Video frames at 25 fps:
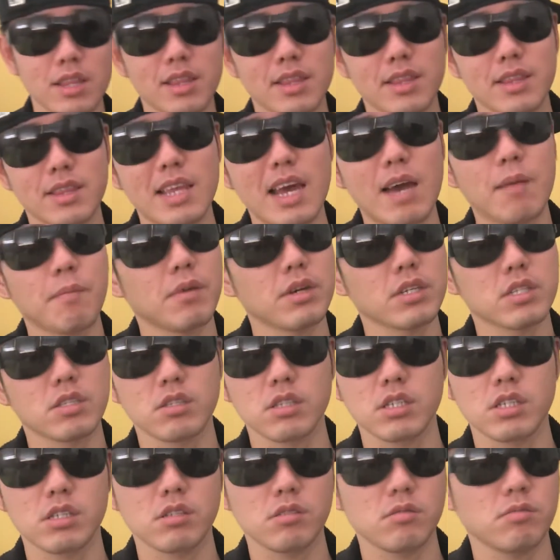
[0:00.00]
That
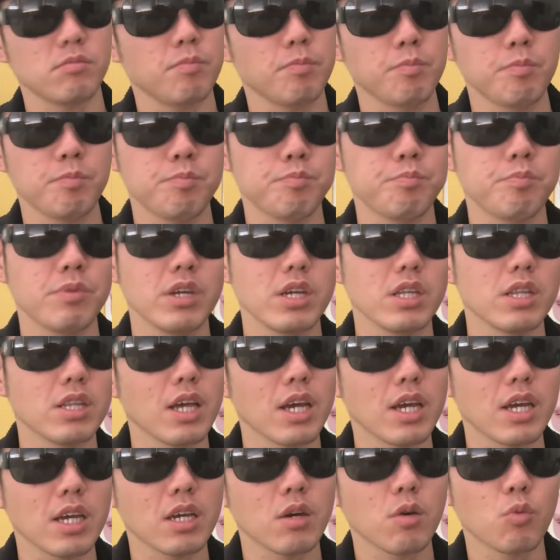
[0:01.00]
must be
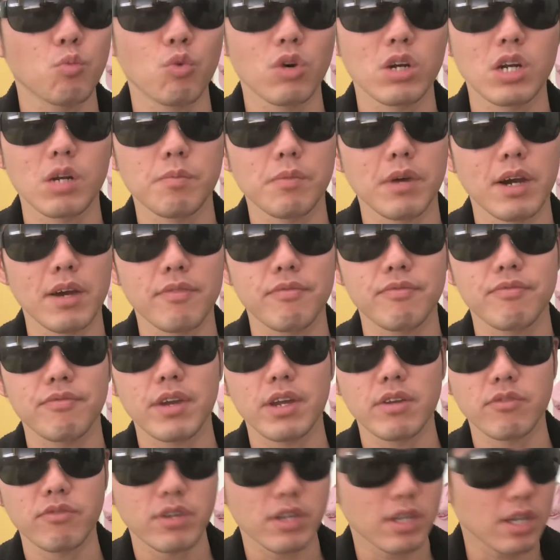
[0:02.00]
like one of my
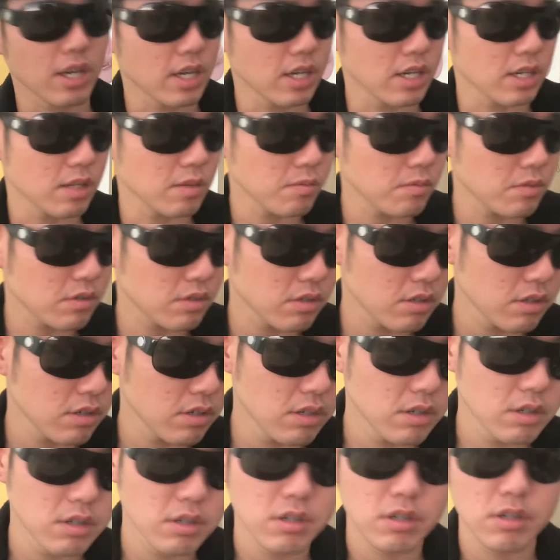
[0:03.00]
favorite games
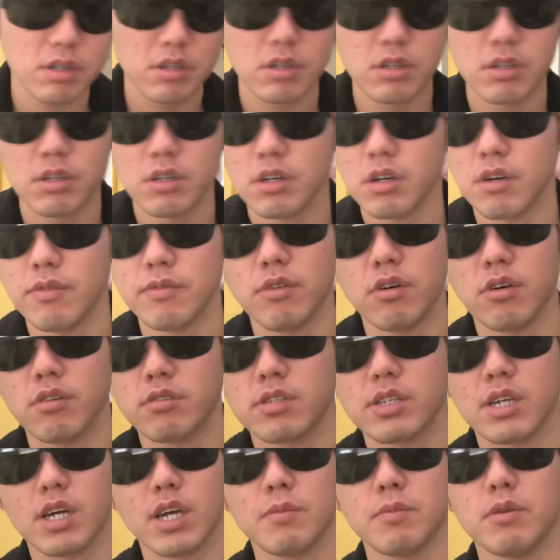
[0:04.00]
of all
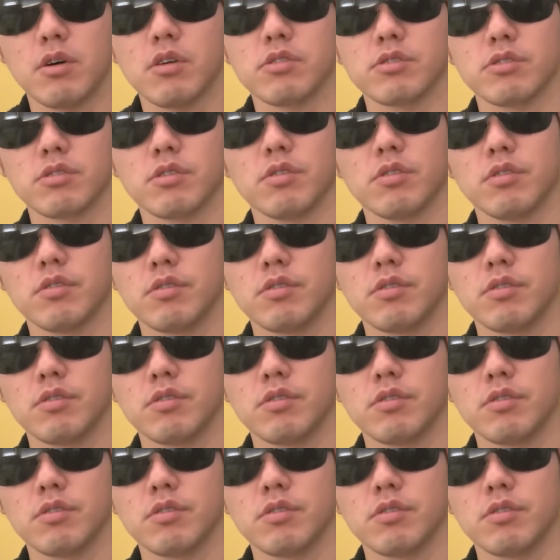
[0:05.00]
time also.